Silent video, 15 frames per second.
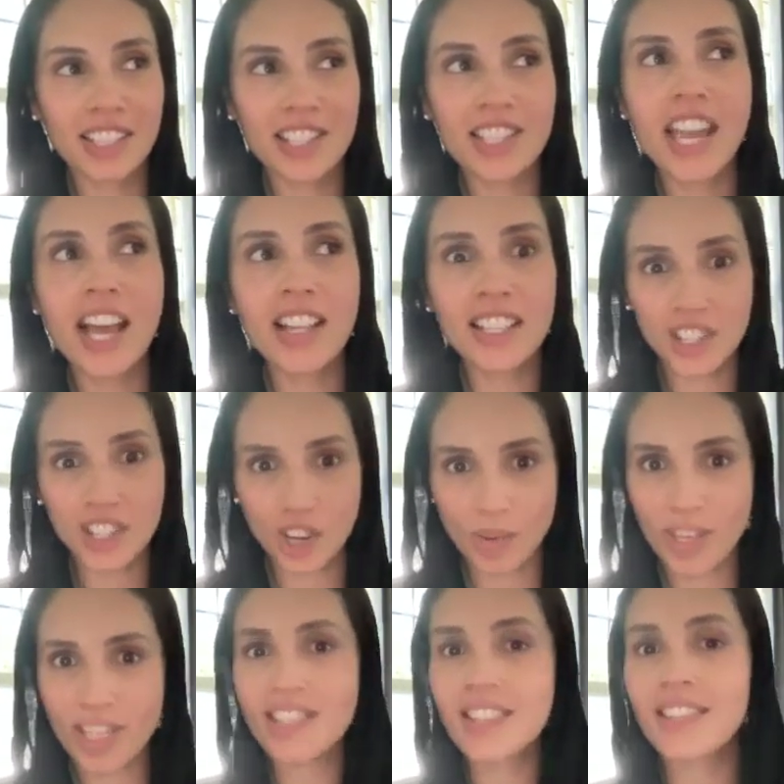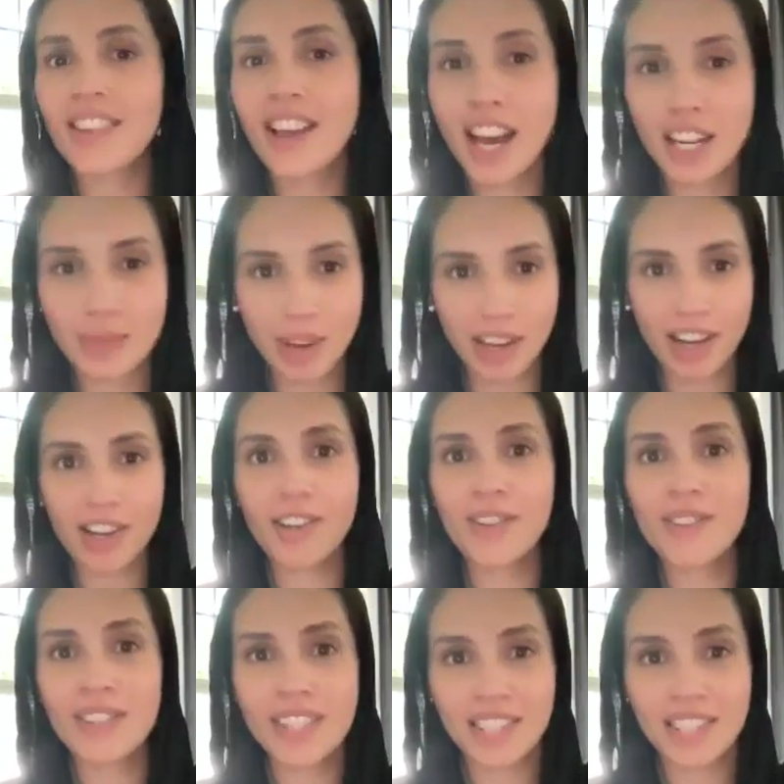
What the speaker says: It's showing us a lot about our own